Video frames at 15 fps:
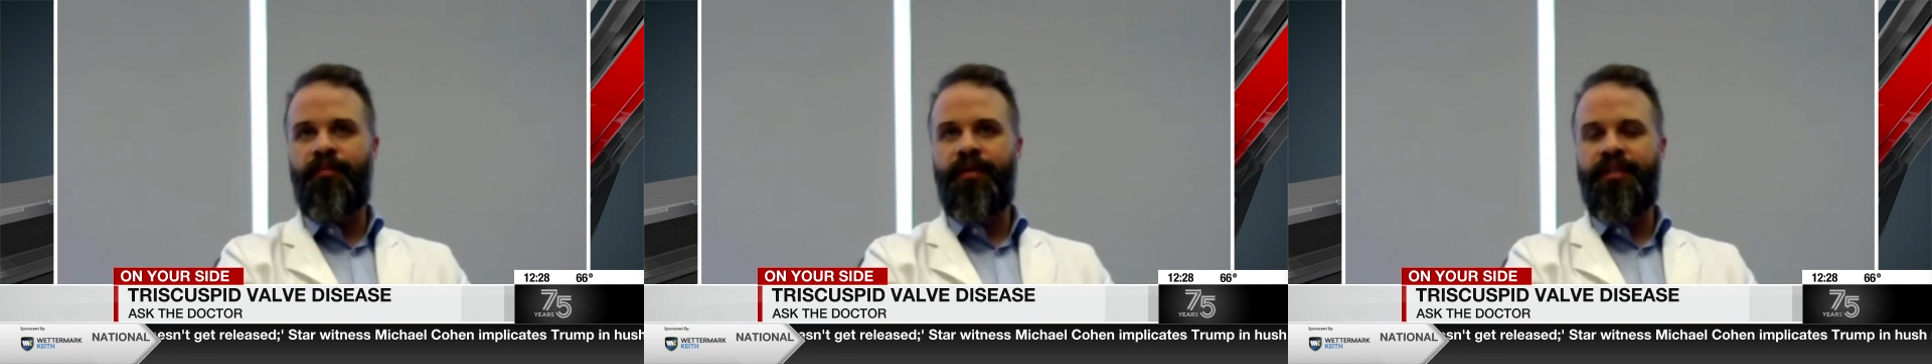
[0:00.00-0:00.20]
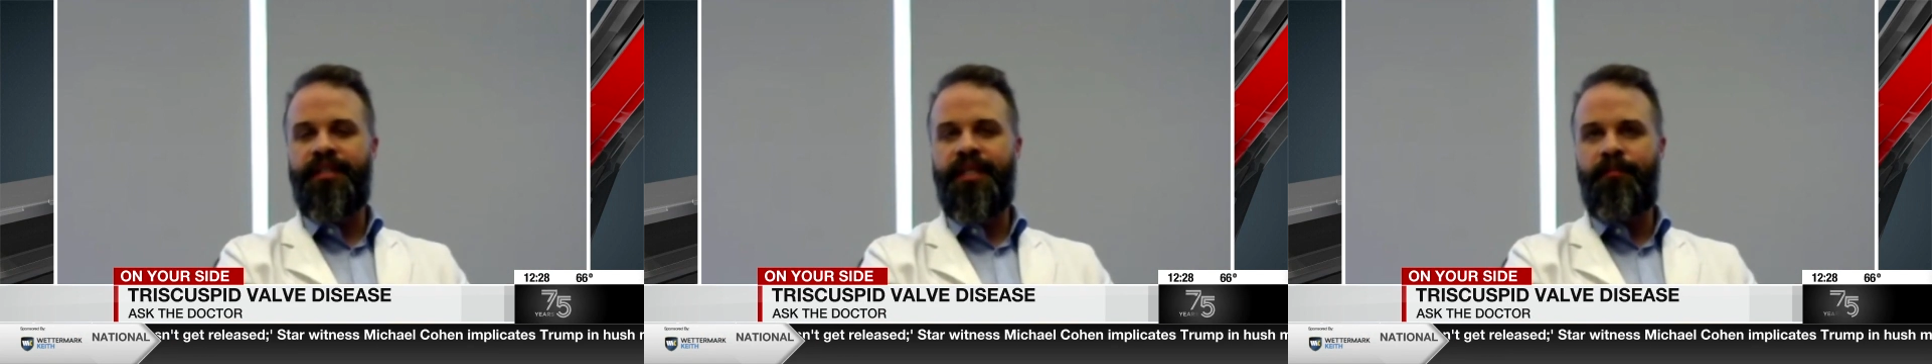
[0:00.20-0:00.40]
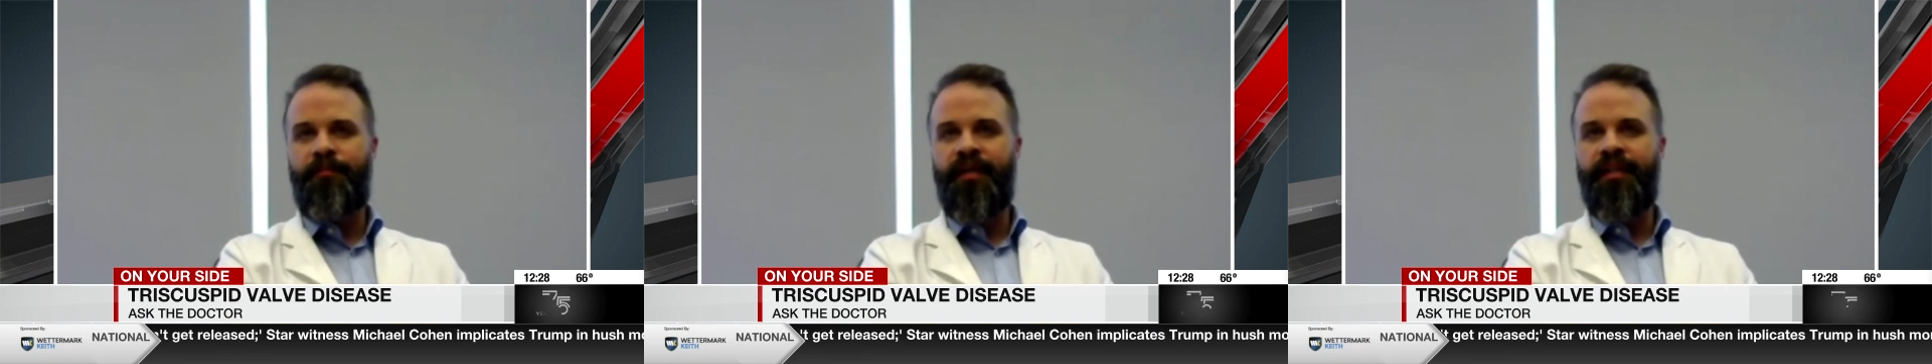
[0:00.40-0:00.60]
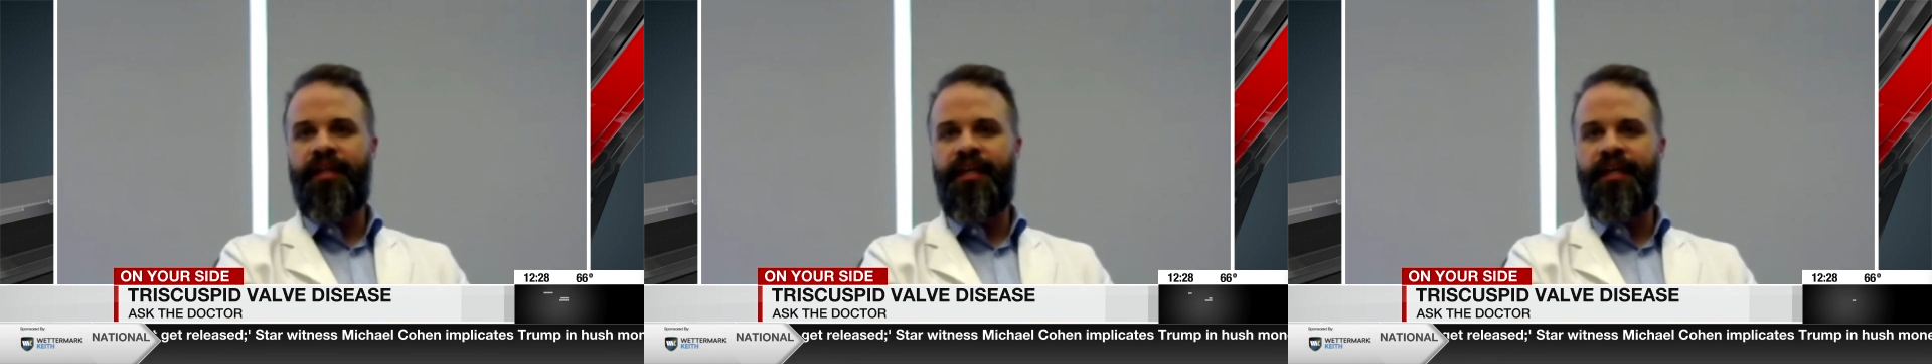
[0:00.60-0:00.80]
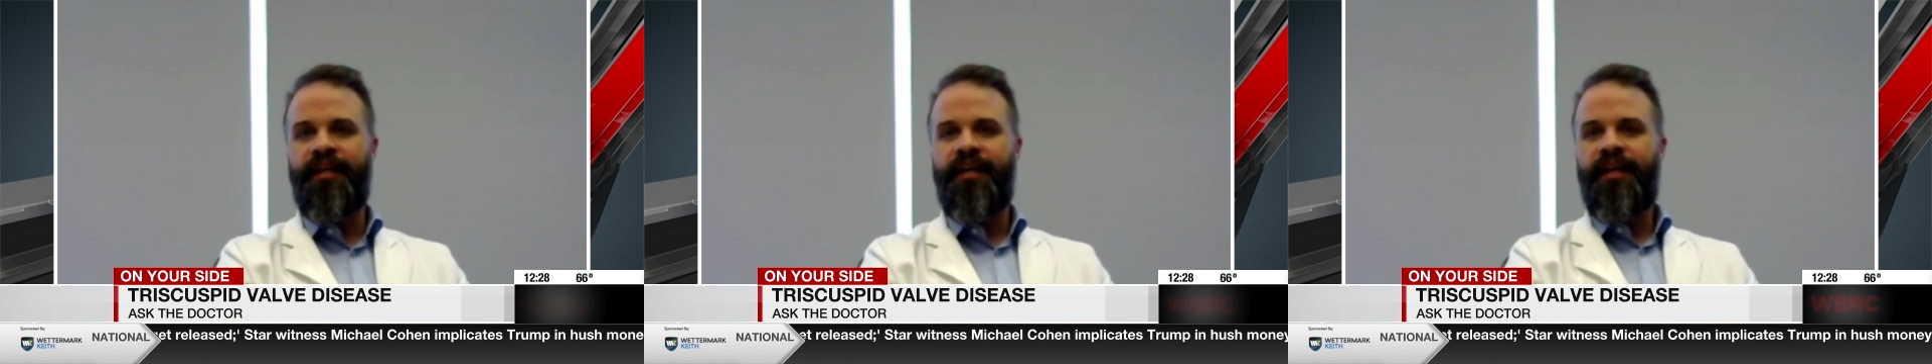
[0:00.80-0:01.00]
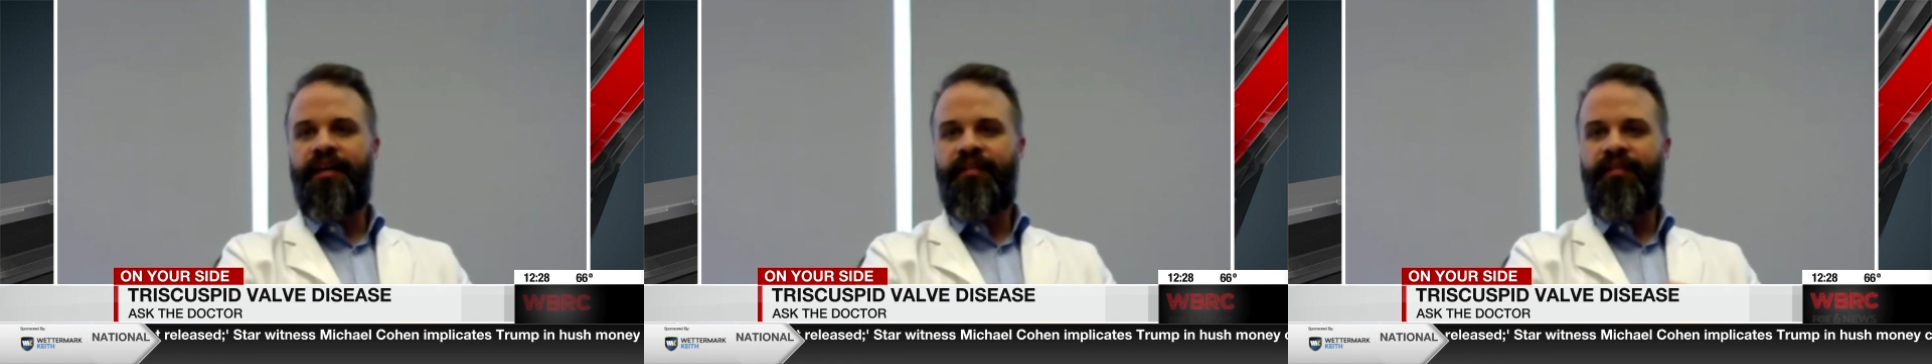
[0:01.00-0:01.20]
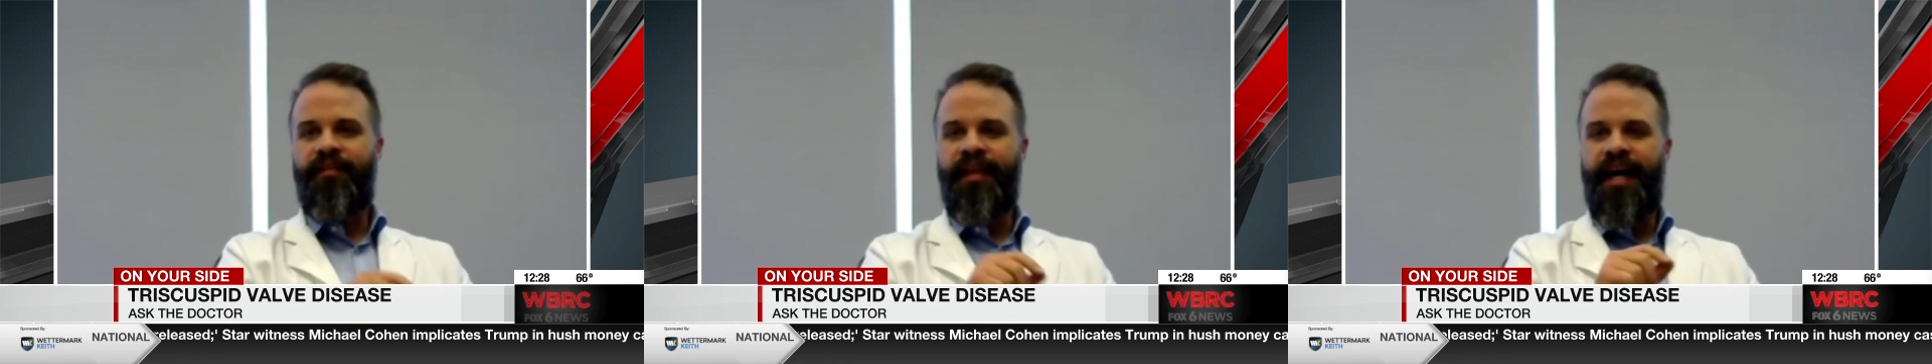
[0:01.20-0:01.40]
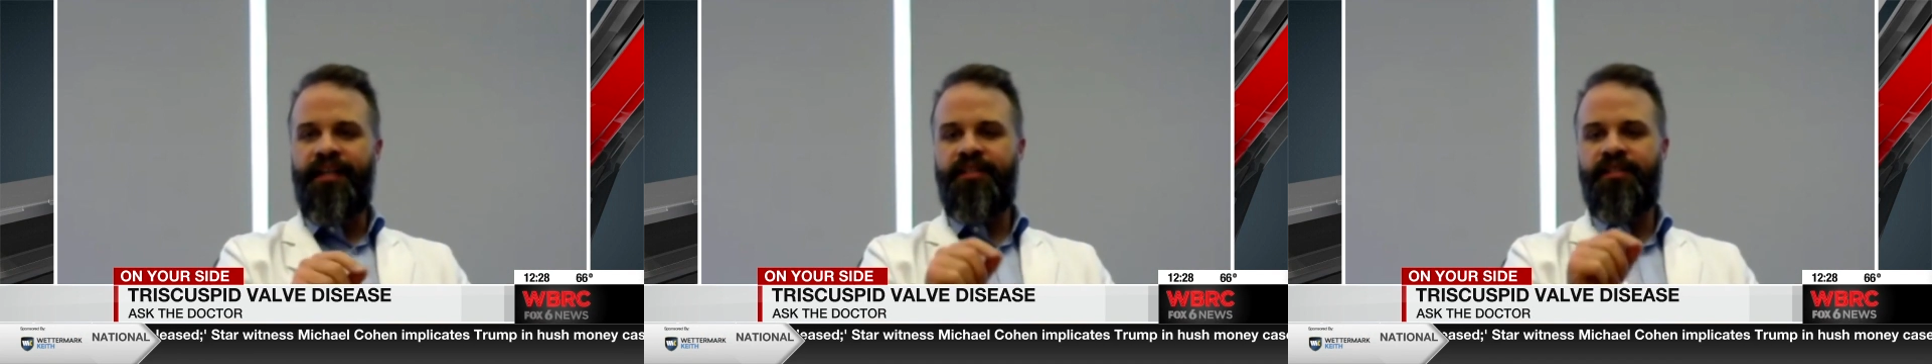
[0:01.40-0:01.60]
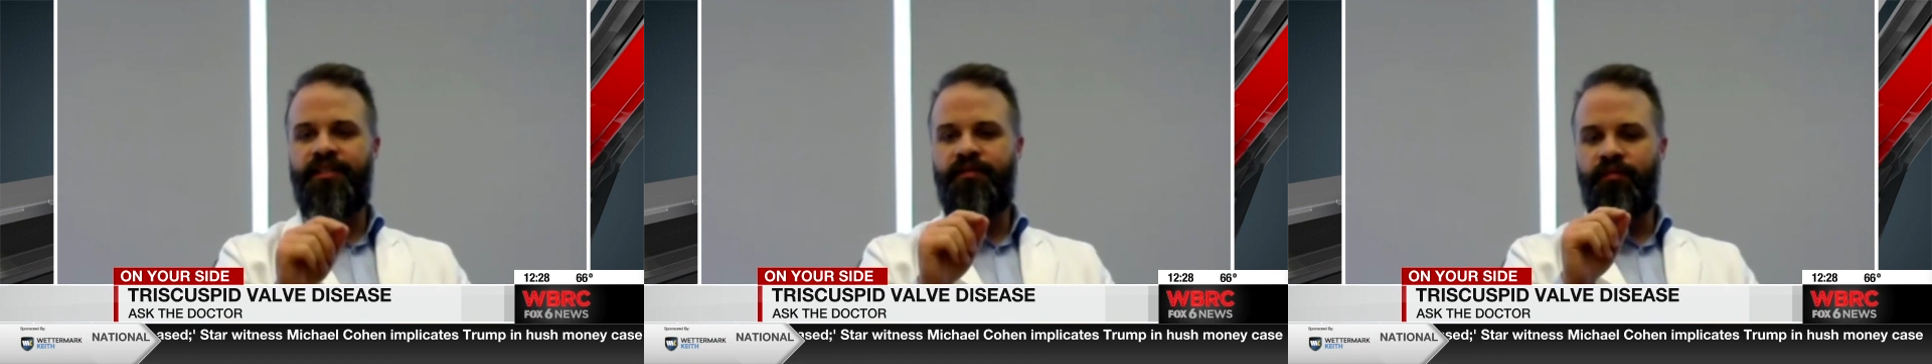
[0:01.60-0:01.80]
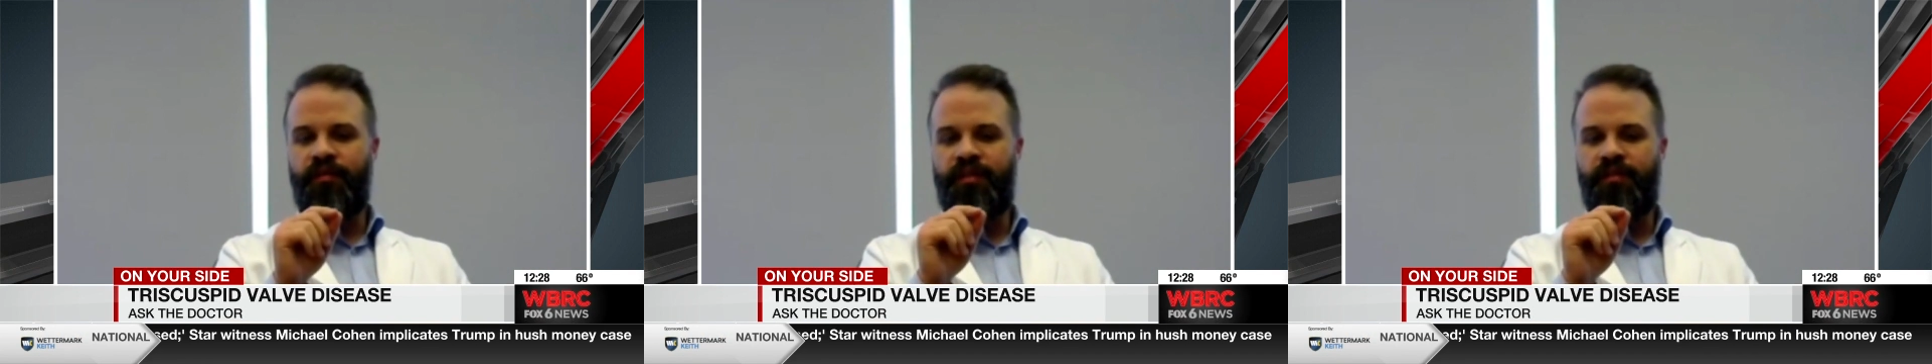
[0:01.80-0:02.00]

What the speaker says: But typically, that's